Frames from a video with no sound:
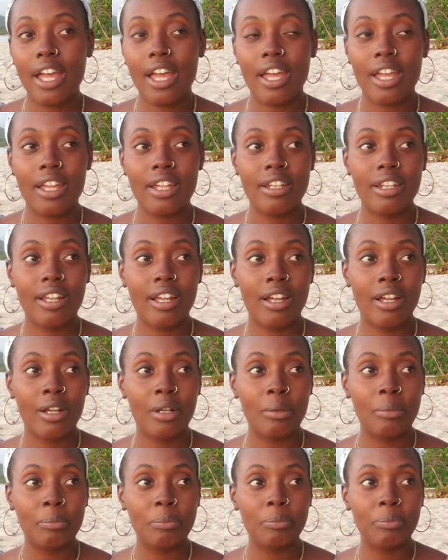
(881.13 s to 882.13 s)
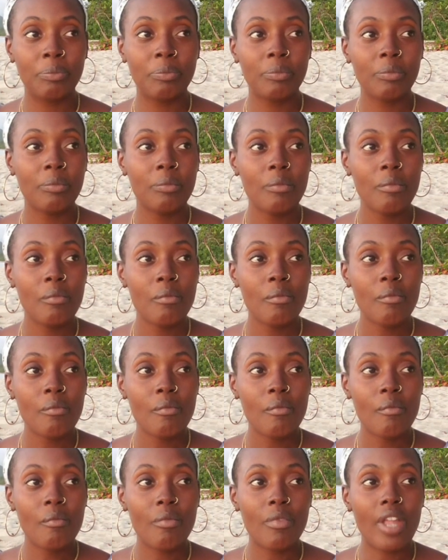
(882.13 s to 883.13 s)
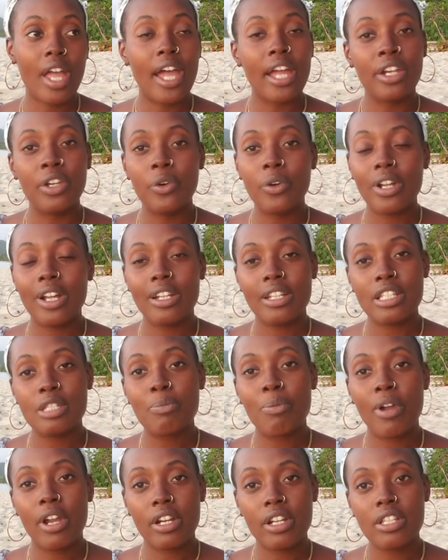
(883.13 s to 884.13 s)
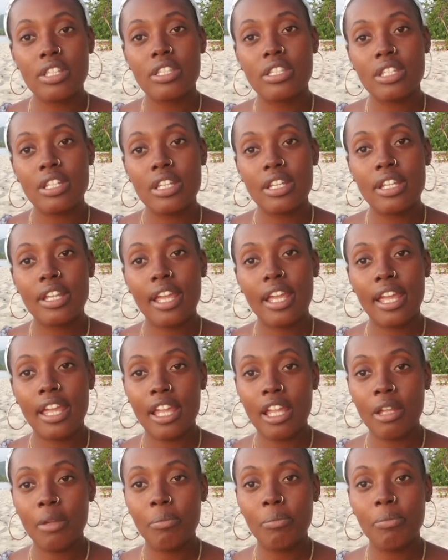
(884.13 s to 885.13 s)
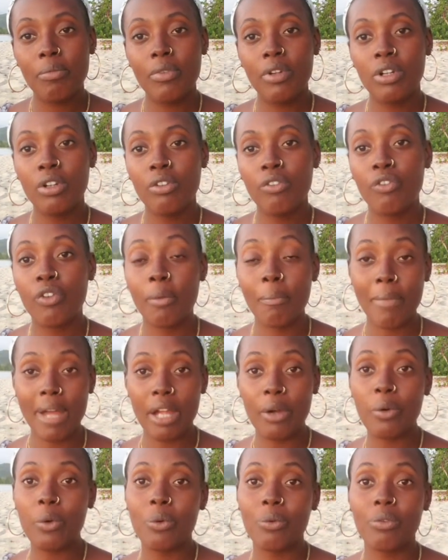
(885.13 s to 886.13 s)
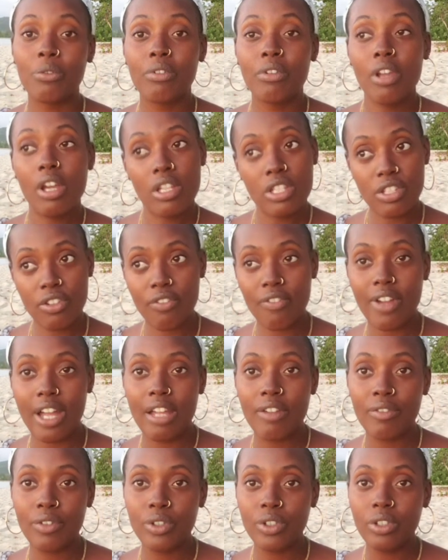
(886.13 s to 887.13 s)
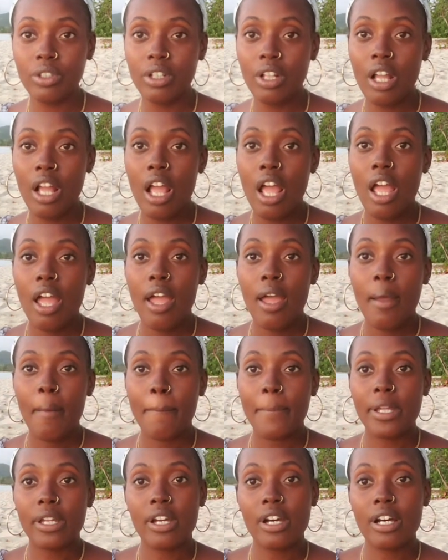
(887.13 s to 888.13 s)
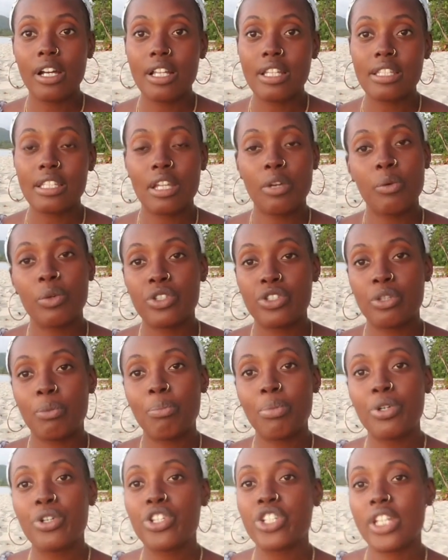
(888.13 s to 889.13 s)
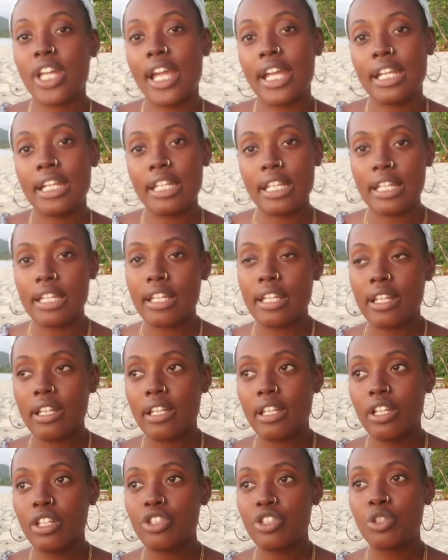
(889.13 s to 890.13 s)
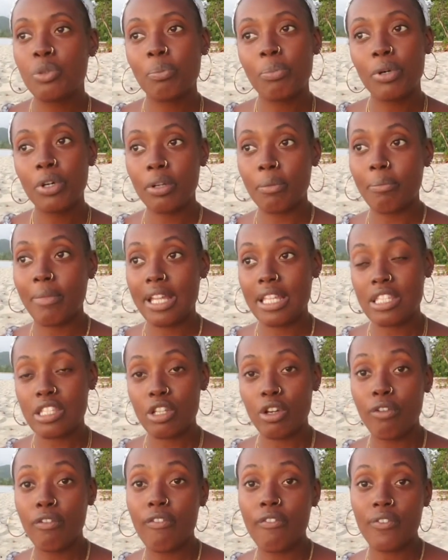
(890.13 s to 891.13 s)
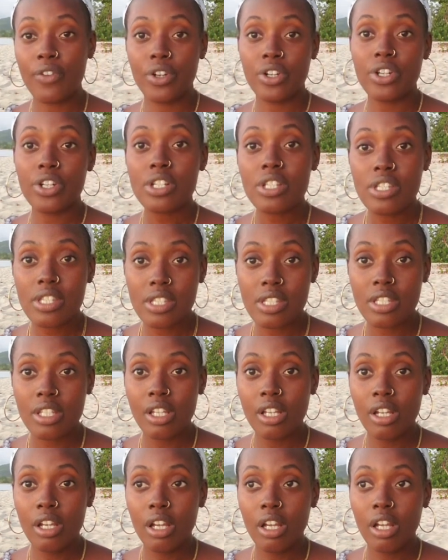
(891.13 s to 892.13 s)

And I know that this pregnancy came for my own survival, because it was the push I needed to put myself first